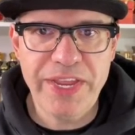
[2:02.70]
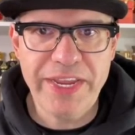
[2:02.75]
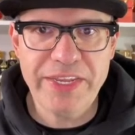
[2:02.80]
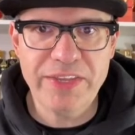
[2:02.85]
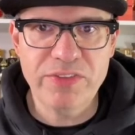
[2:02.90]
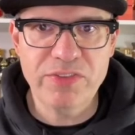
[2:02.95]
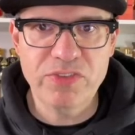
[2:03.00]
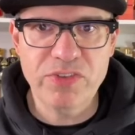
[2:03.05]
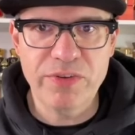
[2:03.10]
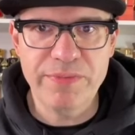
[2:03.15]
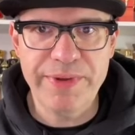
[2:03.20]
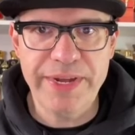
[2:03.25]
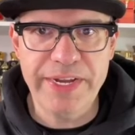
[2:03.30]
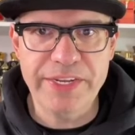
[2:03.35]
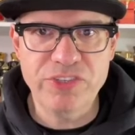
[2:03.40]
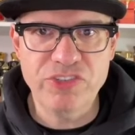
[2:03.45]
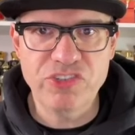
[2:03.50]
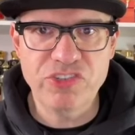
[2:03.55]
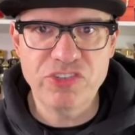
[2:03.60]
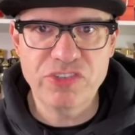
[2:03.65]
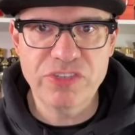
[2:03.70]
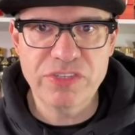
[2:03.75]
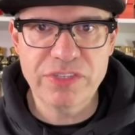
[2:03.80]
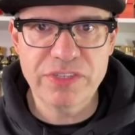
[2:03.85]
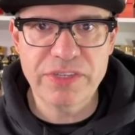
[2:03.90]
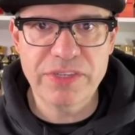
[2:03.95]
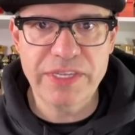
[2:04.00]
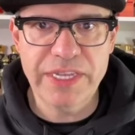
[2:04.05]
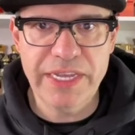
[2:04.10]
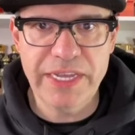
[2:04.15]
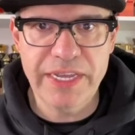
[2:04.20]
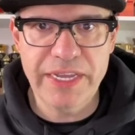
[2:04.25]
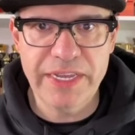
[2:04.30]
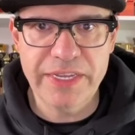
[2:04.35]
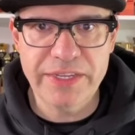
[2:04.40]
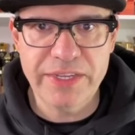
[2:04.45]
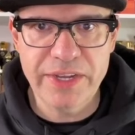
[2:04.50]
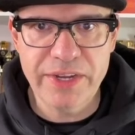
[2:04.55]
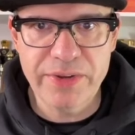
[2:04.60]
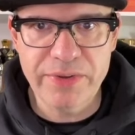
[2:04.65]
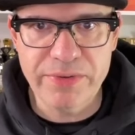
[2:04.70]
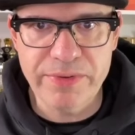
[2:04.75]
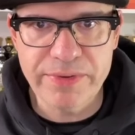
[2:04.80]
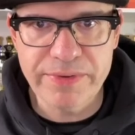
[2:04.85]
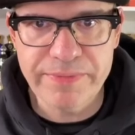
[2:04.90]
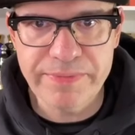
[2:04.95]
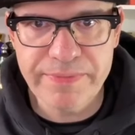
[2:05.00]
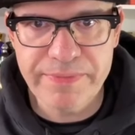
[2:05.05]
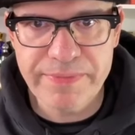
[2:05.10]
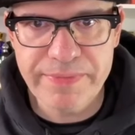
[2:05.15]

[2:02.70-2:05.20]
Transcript: Well, thank you so much. Thank you.